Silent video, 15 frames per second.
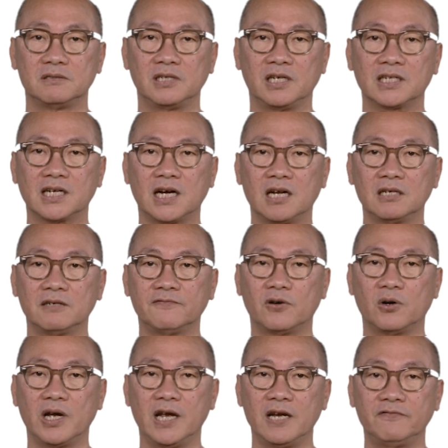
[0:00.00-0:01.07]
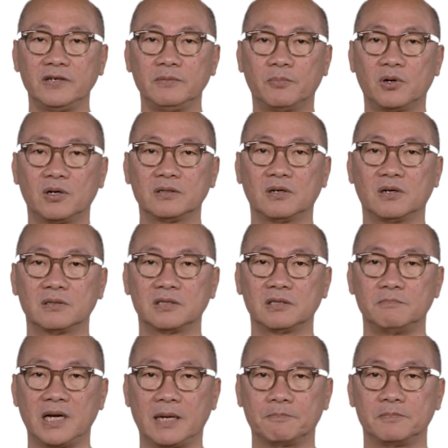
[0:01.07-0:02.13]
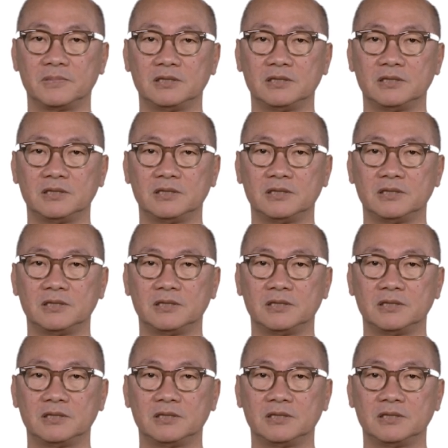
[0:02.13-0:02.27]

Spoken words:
and color for every point on the map.